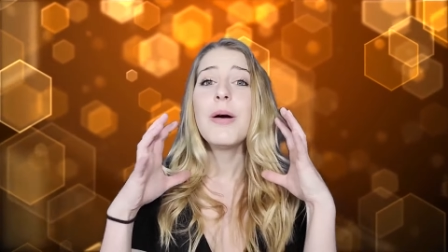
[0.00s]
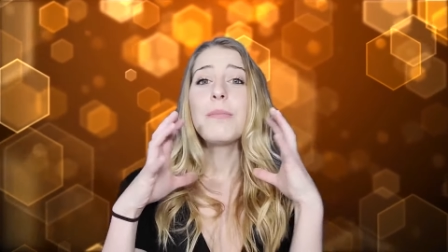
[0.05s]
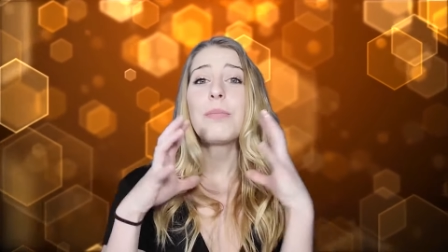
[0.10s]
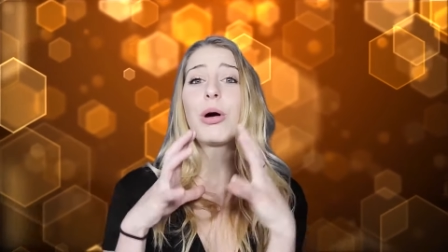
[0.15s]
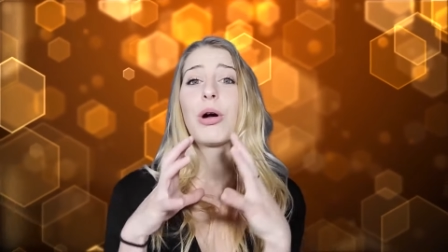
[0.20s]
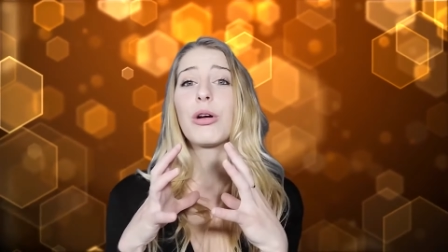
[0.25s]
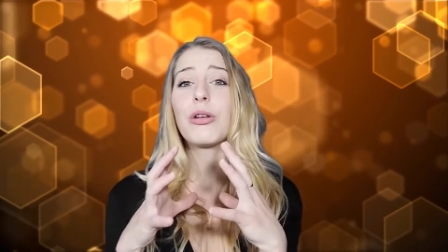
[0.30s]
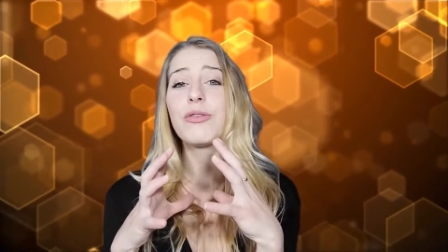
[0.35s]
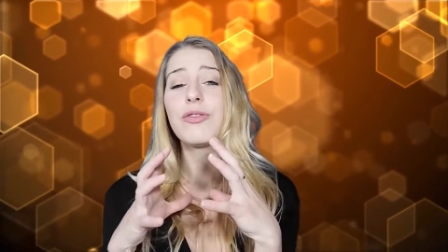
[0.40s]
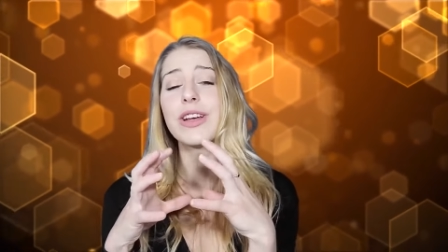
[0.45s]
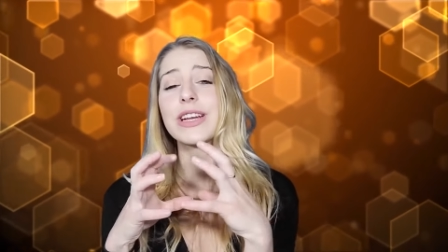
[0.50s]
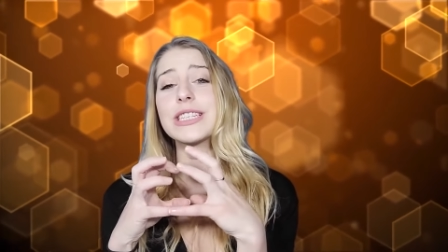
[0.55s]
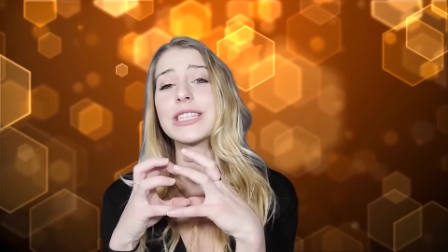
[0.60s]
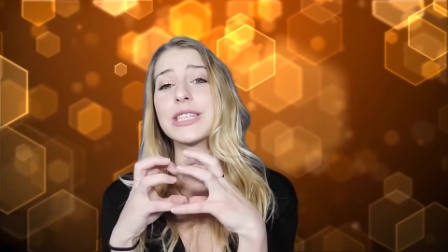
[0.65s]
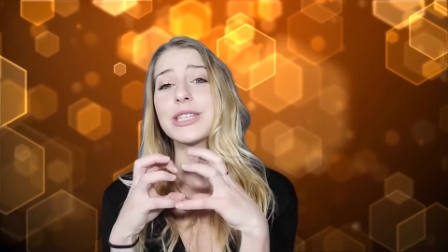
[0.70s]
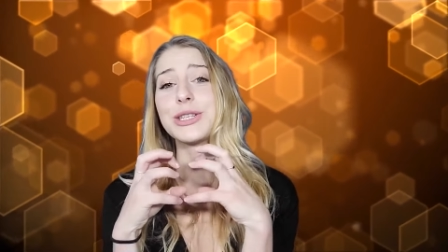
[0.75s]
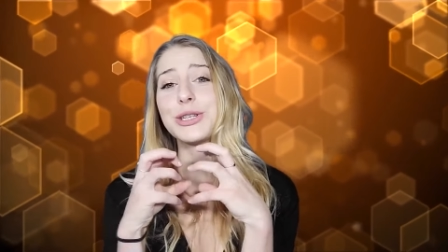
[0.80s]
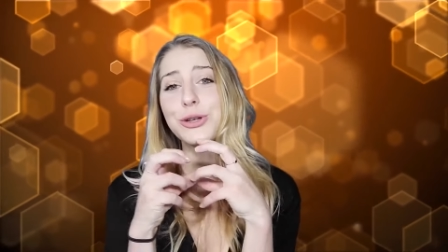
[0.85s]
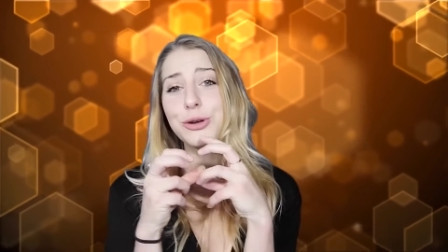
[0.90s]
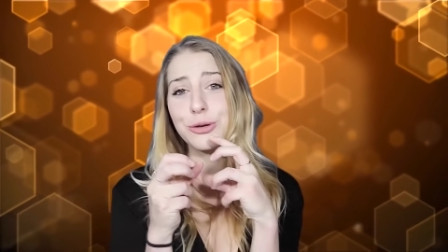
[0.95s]
perfect,
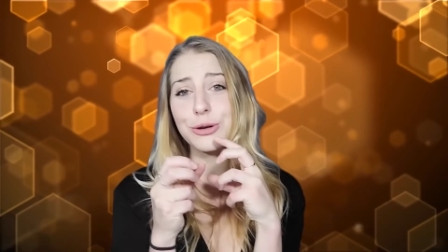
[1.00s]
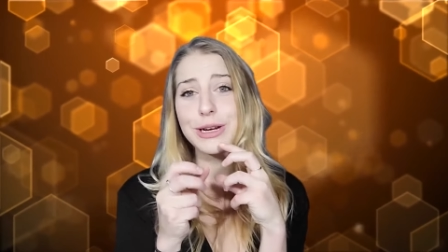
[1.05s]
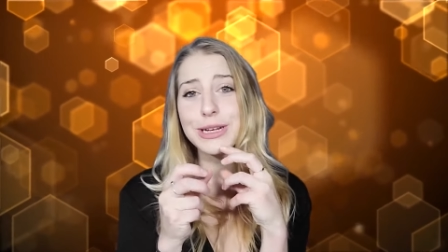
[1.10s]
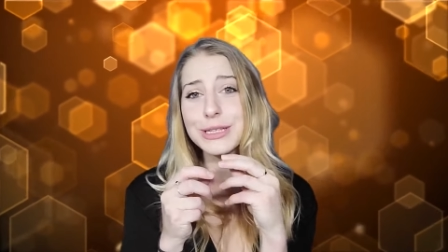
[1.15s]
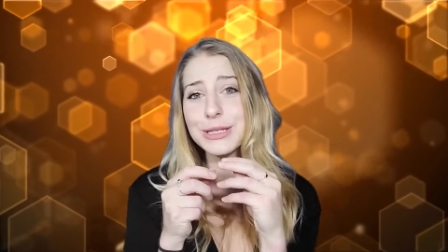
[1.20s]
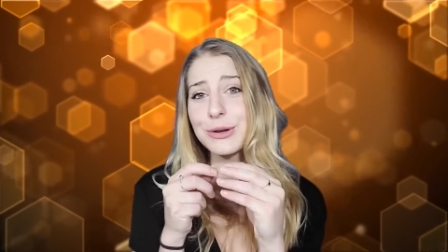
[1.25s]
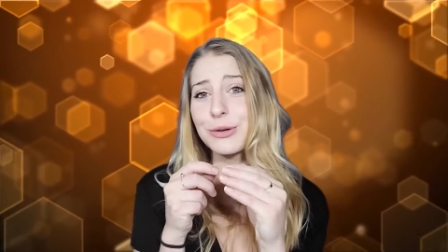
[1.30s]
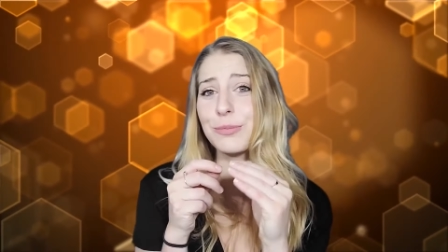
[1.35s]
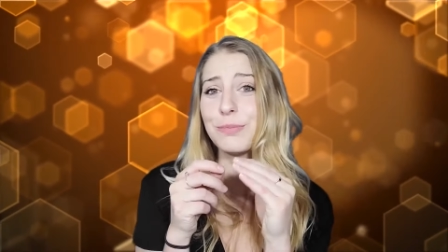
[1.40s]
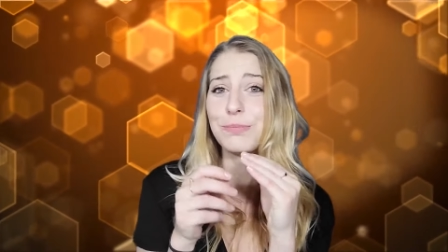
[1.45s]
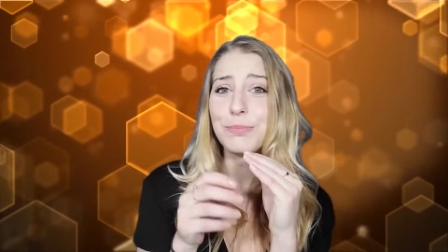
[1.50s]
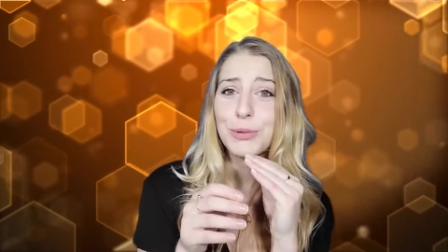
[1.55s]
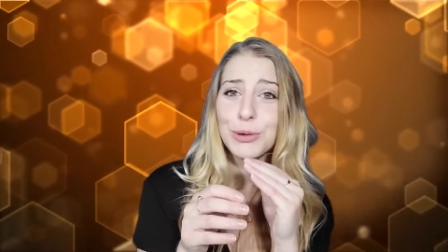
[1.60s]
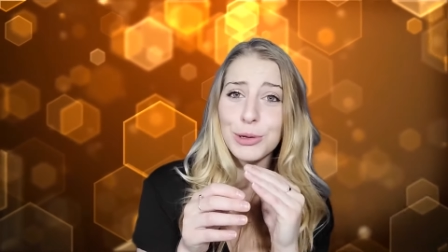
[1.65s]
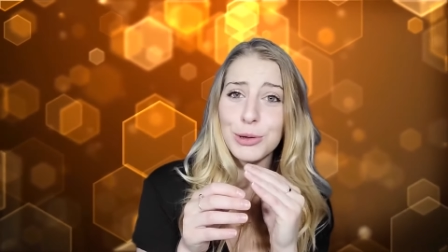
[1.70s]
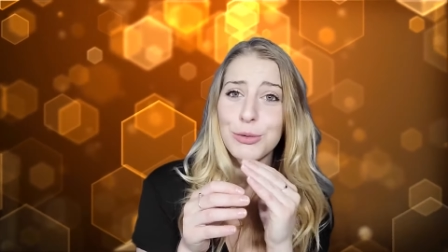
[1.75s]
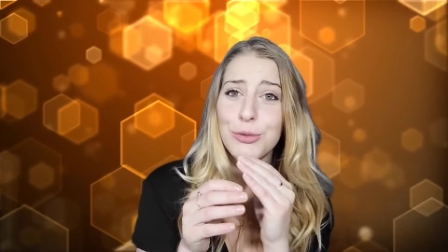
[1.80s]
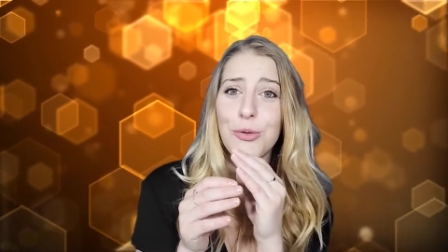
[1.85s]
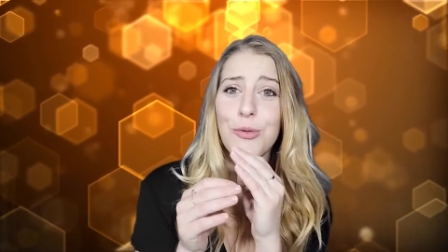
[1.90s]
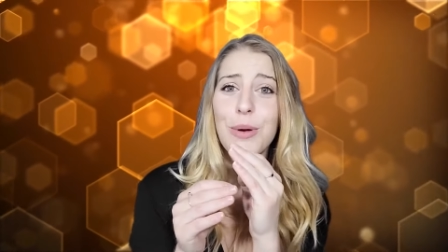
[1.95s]
and curious little
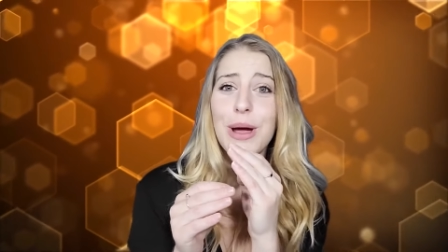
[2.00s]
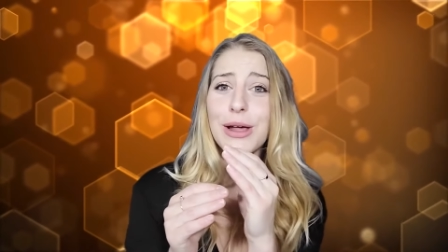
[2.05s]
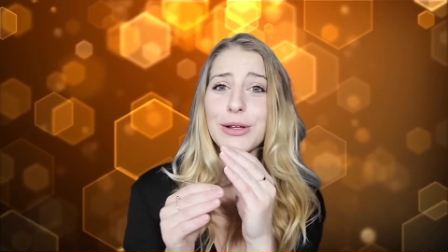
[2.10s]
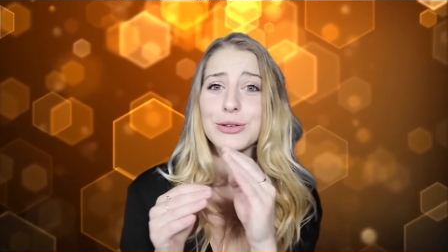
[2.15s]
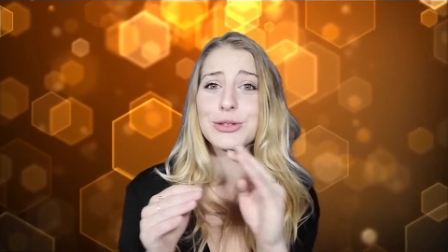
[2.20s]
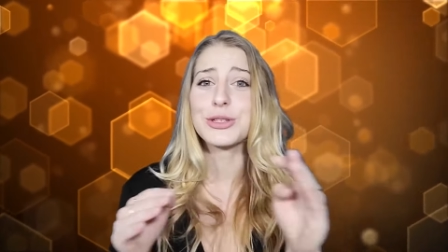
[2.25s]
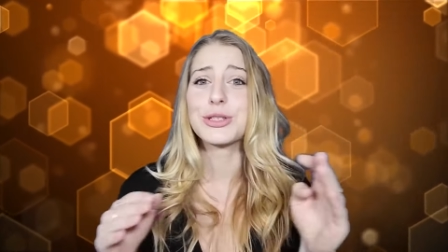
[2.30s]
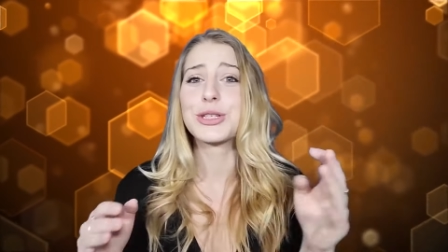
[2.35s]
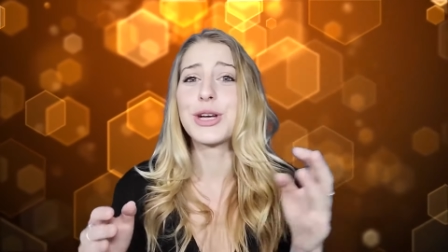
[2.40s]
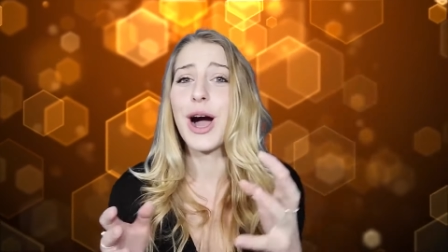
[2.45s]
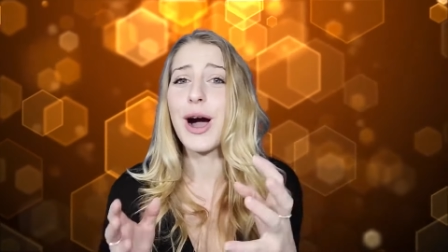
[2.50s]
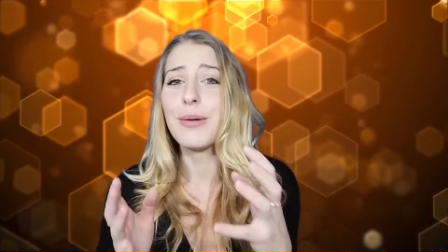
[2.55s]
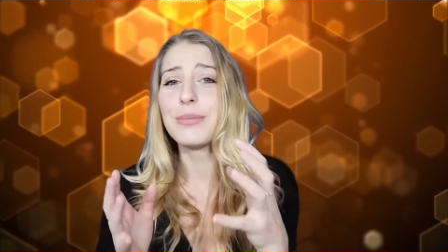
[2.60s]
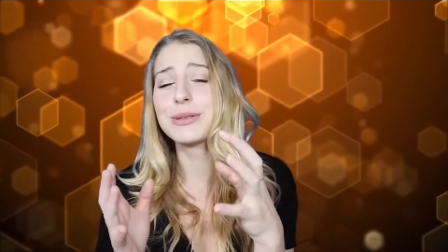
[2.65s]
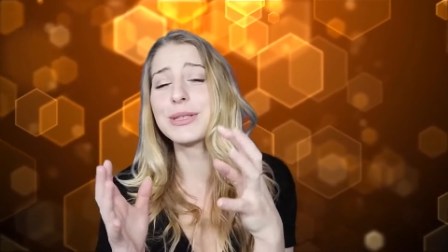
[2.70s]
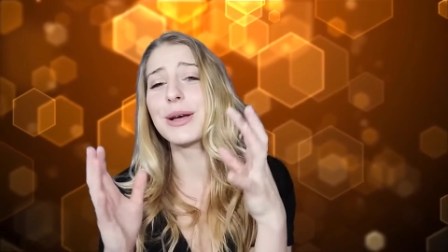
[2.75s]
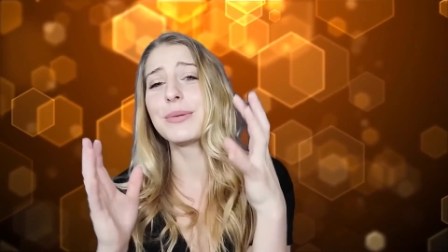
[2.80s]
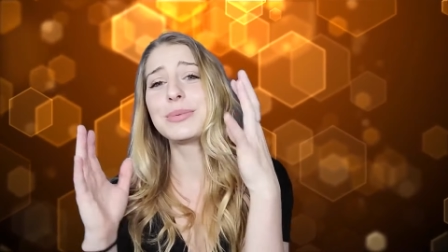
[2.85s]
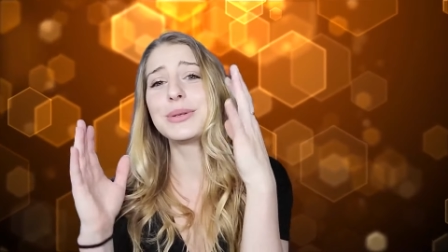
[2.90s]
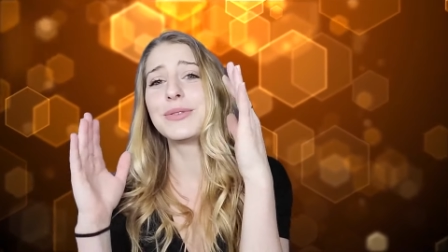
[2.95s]
beluga whale just
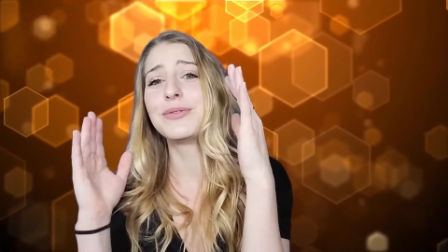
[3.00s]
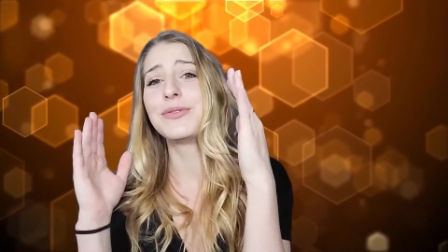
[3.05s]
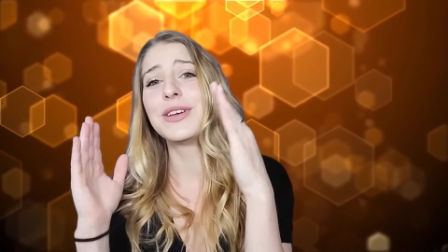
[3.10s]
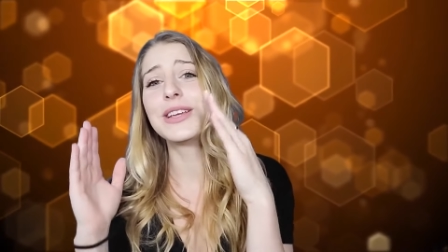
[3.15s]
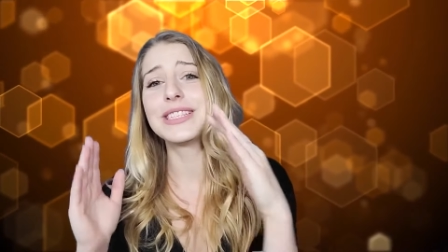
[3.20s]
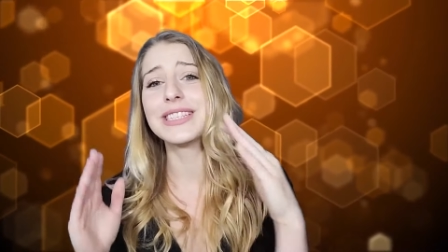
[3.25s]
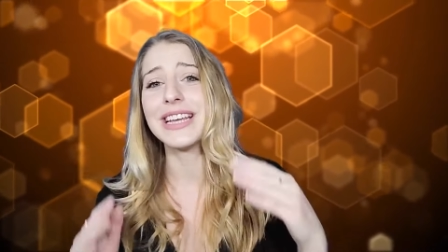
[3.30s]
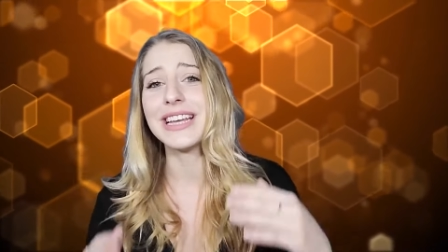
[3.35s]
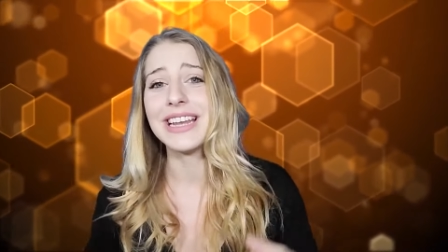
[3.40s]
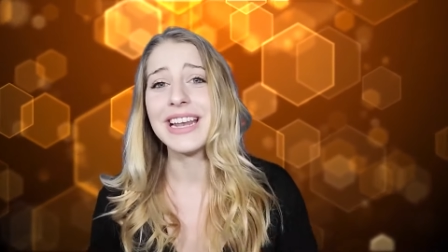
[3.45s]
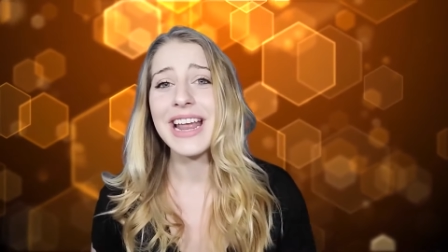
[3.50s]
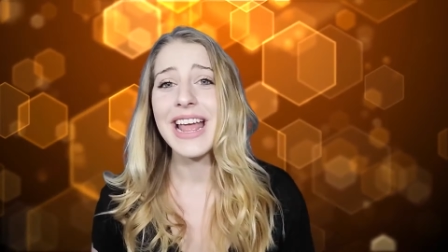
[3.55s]
comes up to visit